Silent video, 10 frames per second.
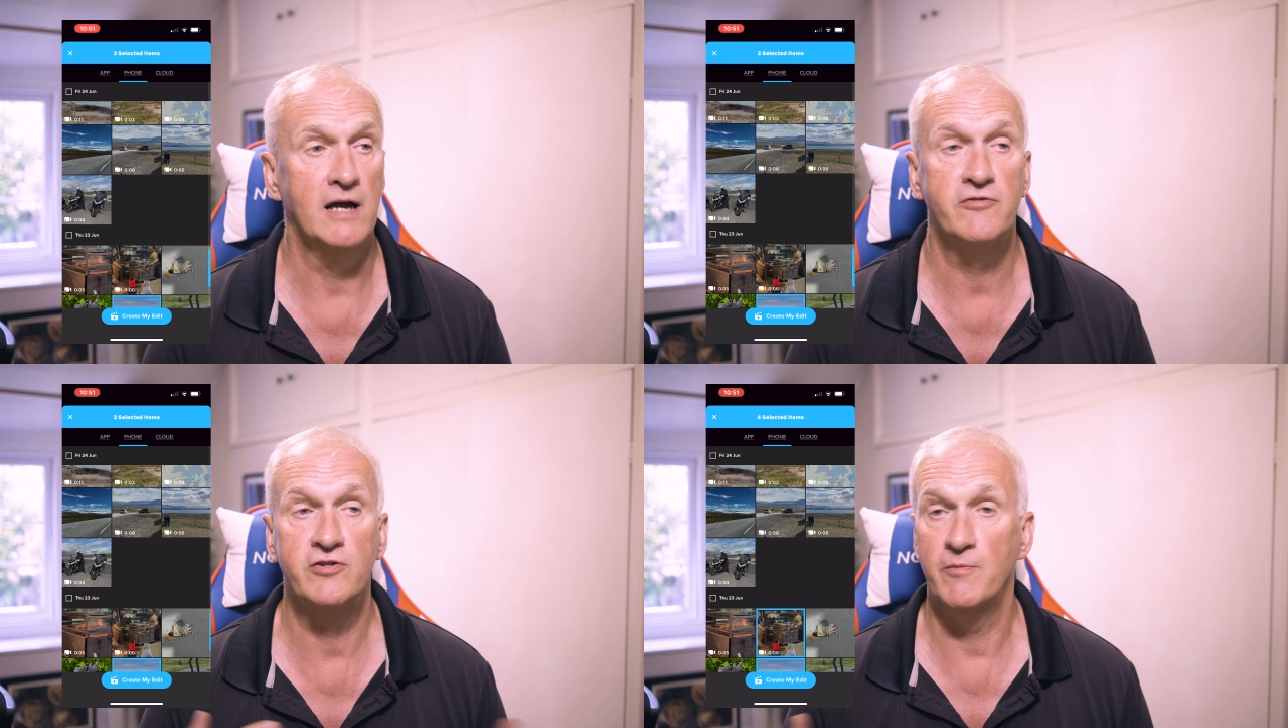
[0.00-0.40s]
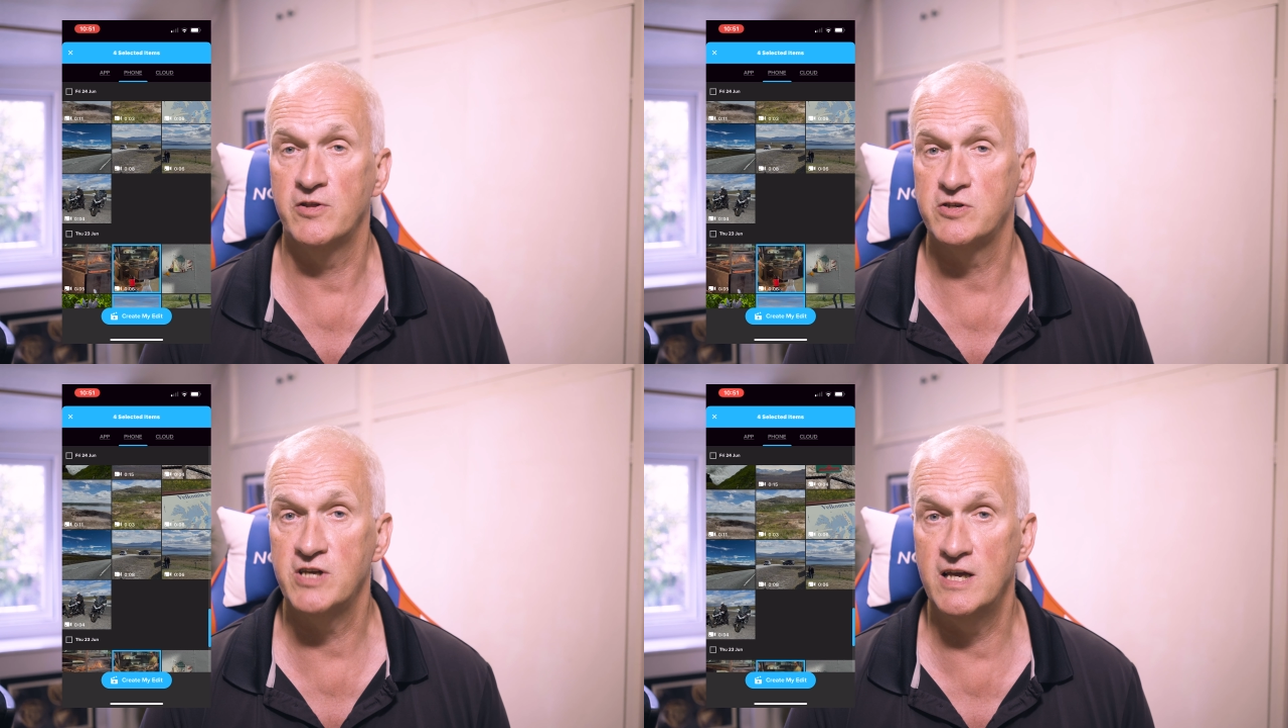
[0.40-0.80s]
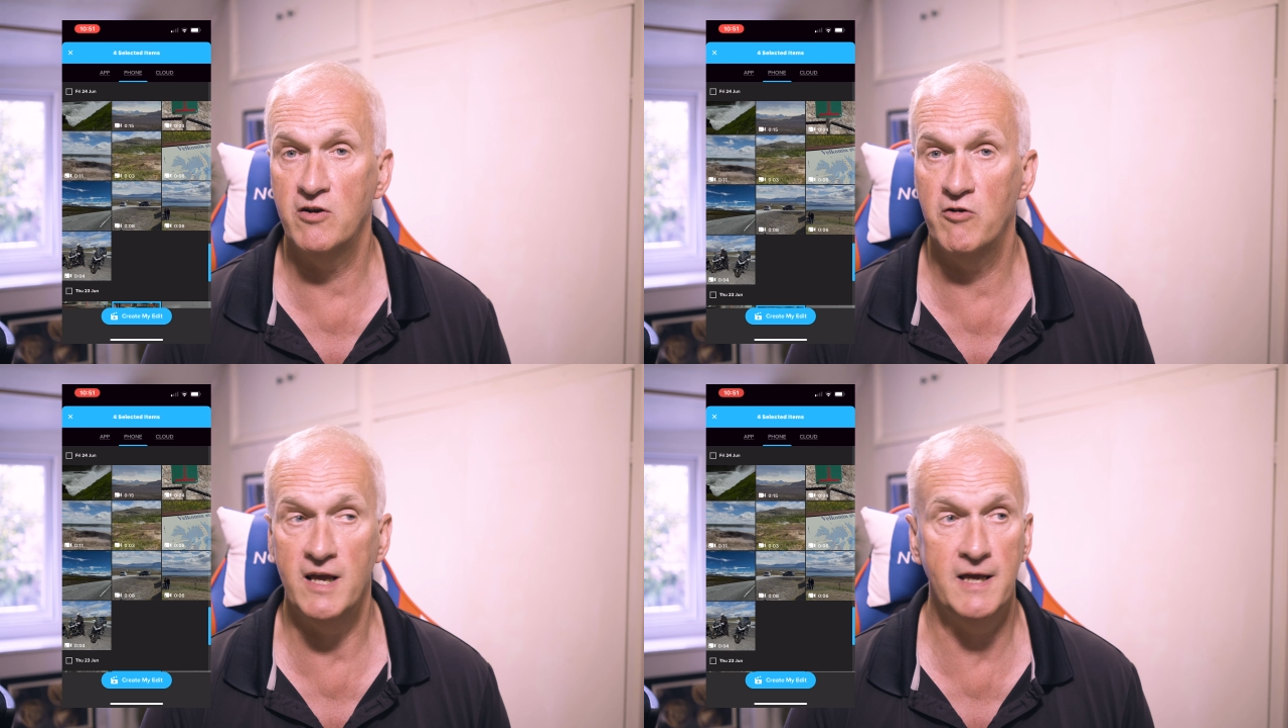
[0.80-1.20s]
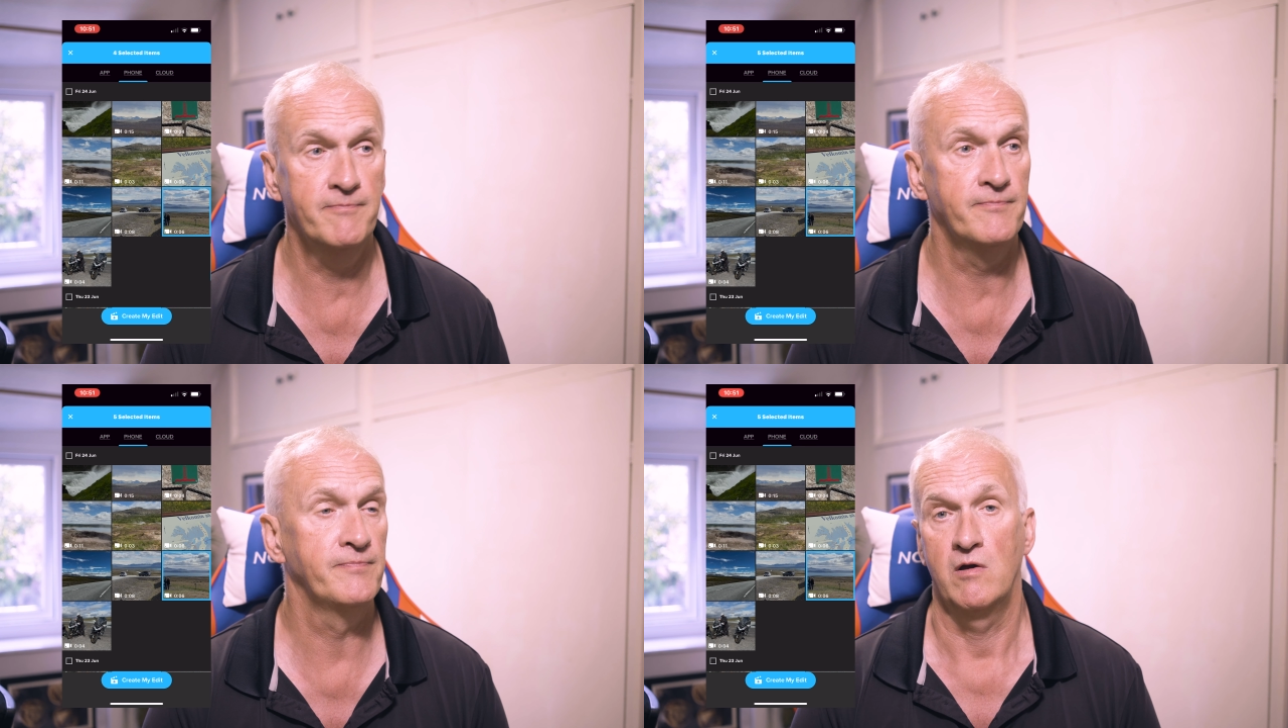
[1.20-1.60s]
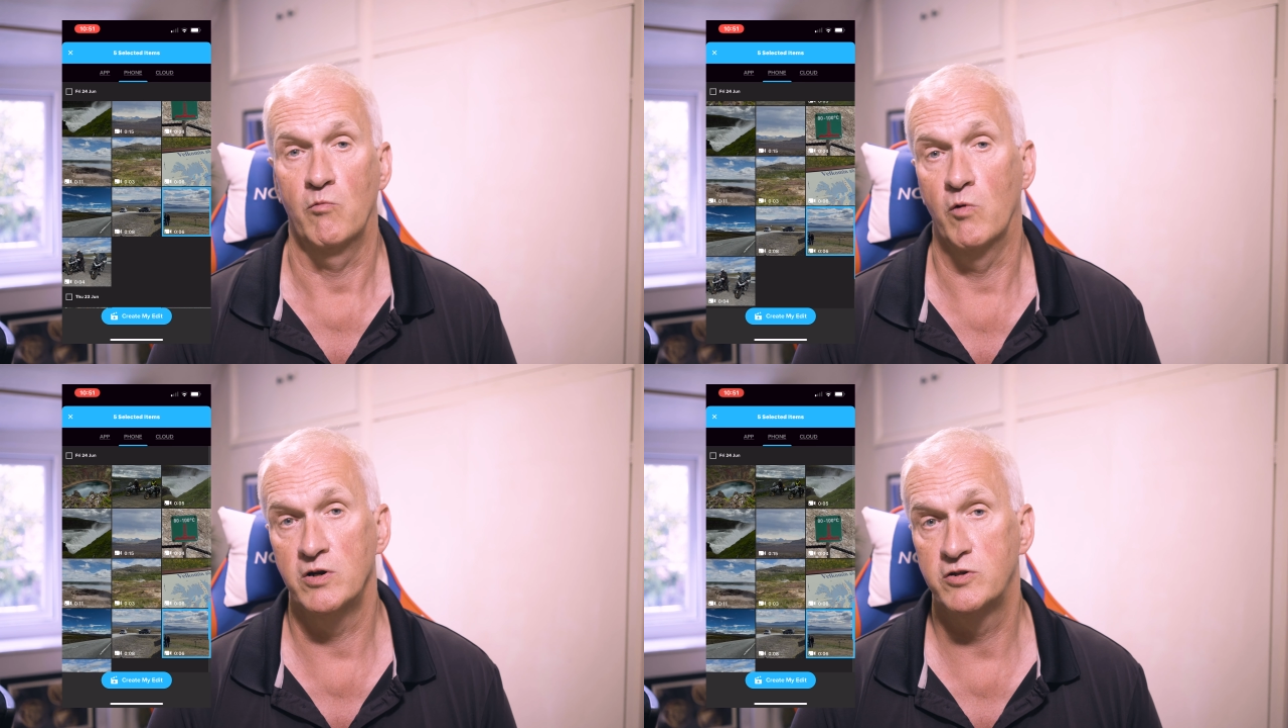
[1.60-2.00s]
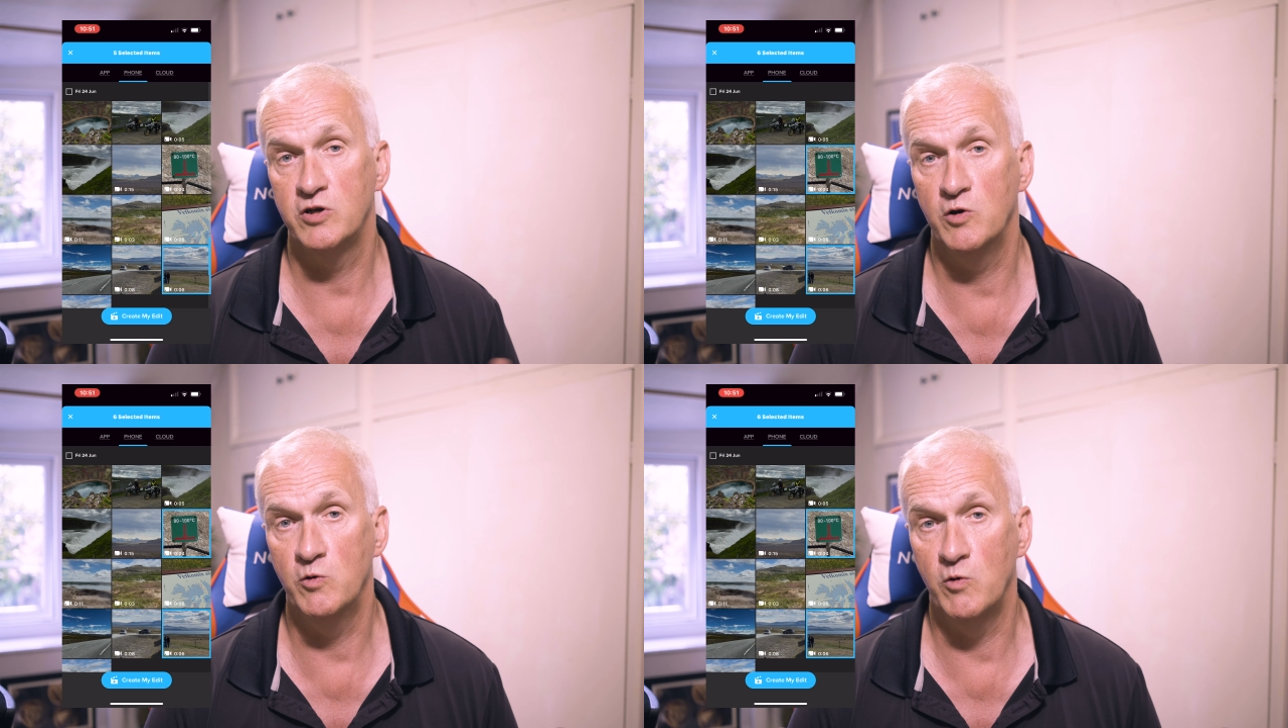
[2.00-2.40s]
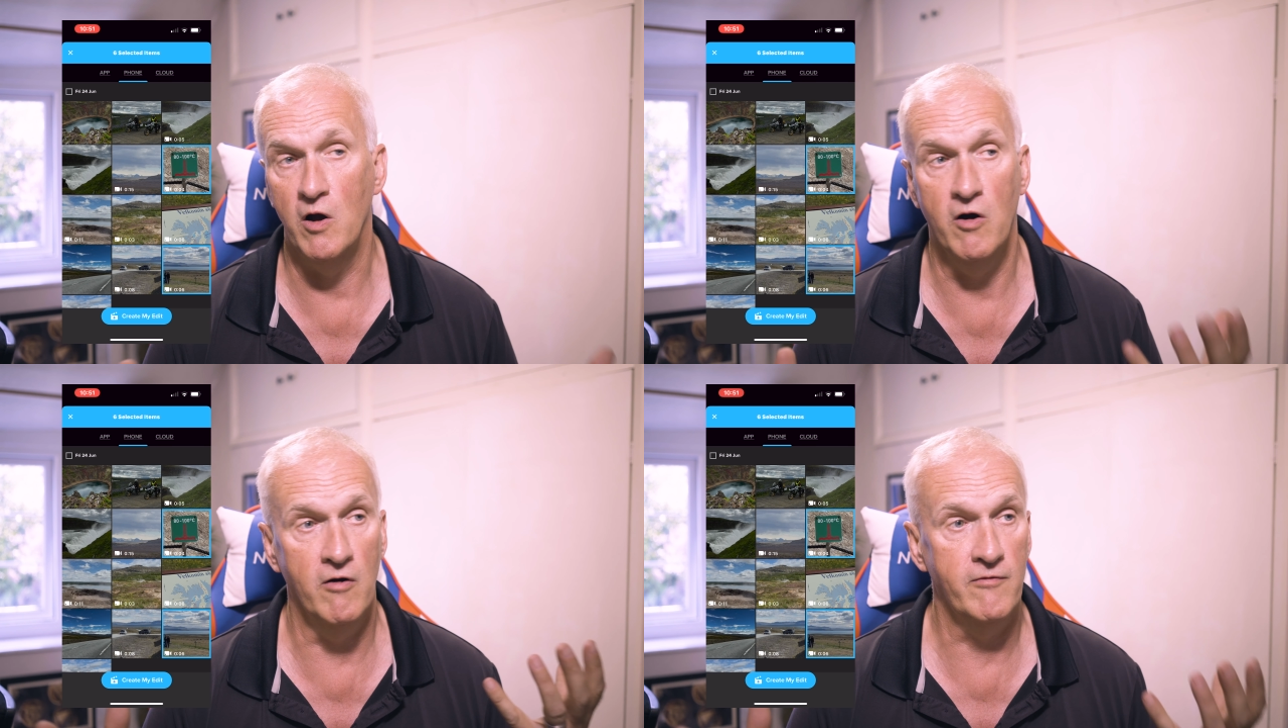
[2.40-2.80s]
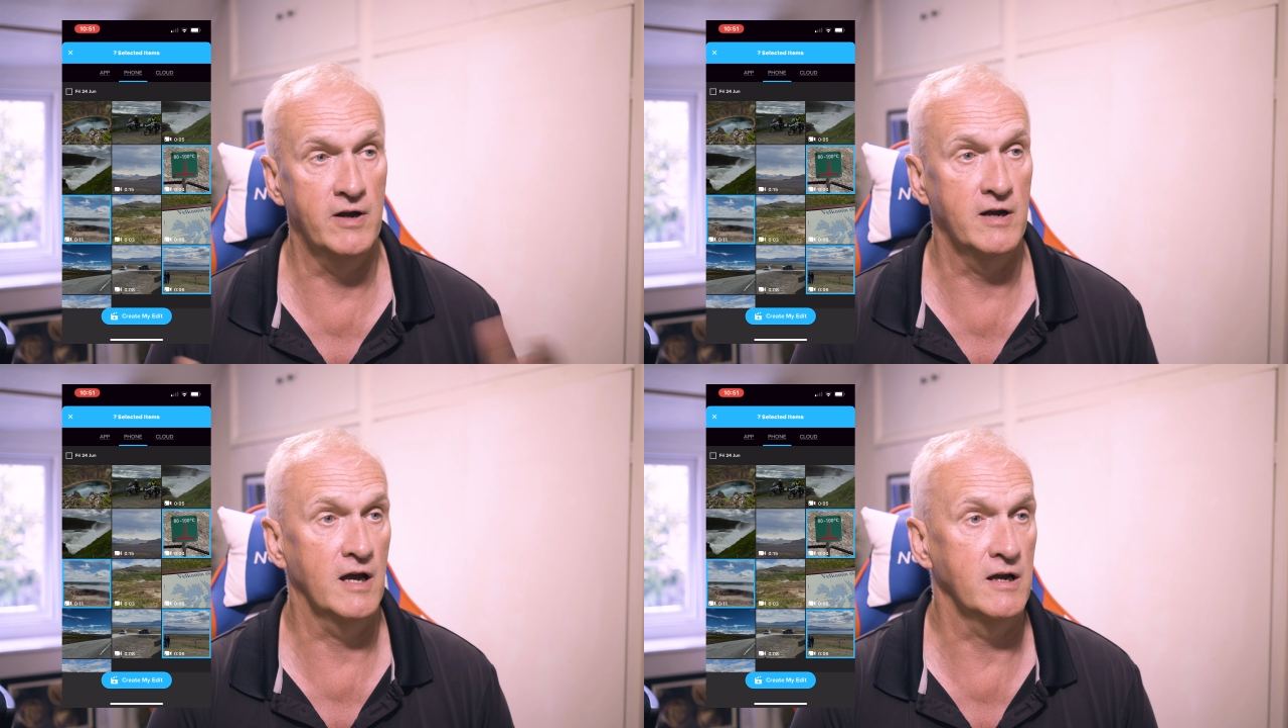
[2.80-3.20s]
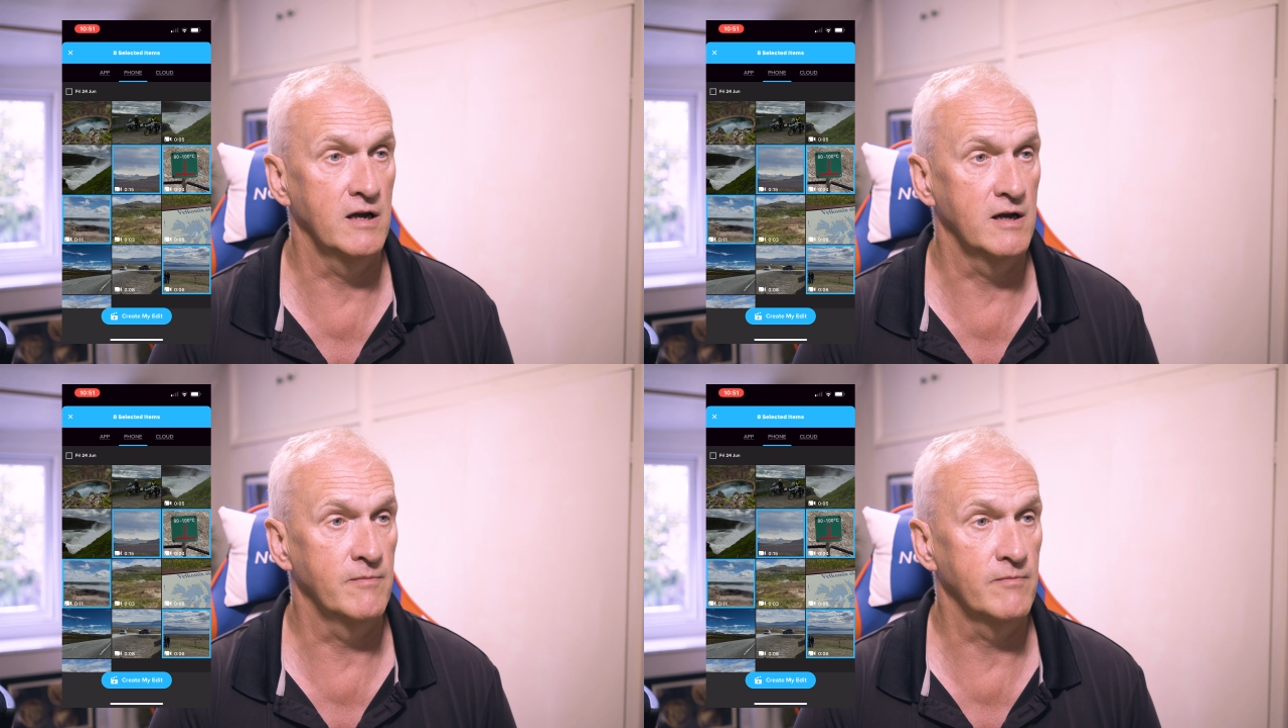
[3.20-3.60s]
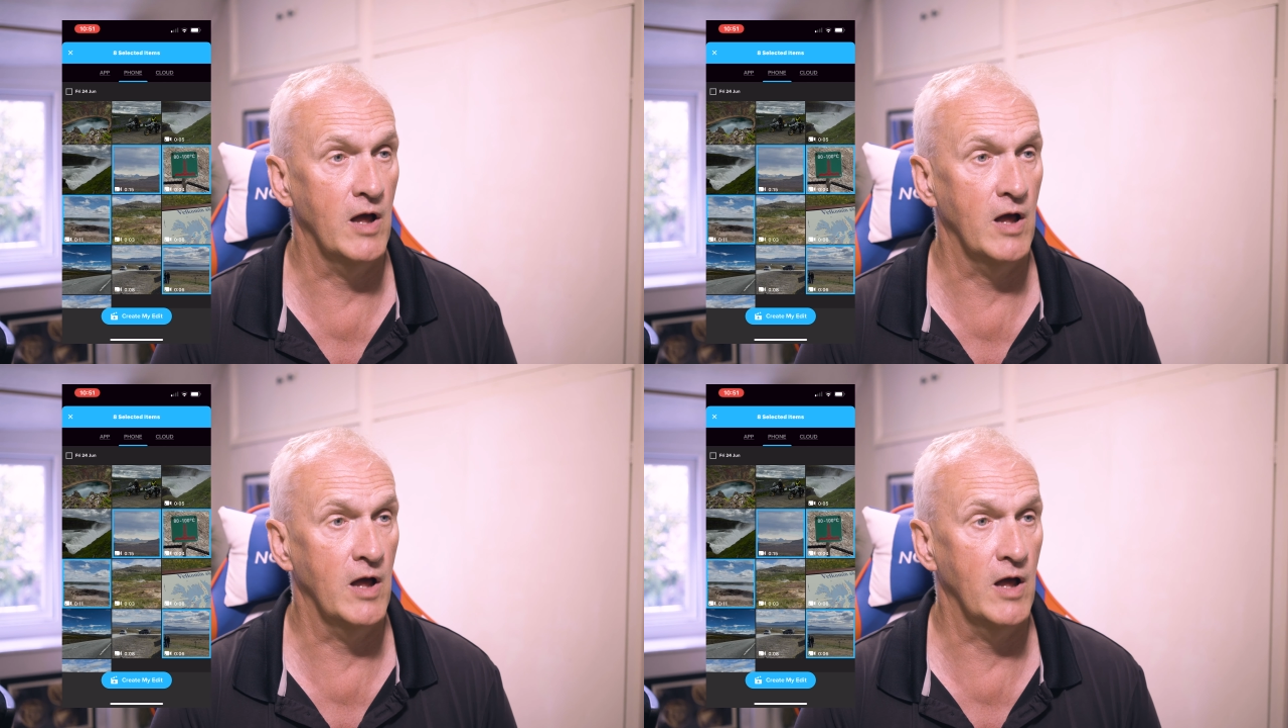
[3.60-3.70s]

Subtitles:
some of the scenery, one or two of a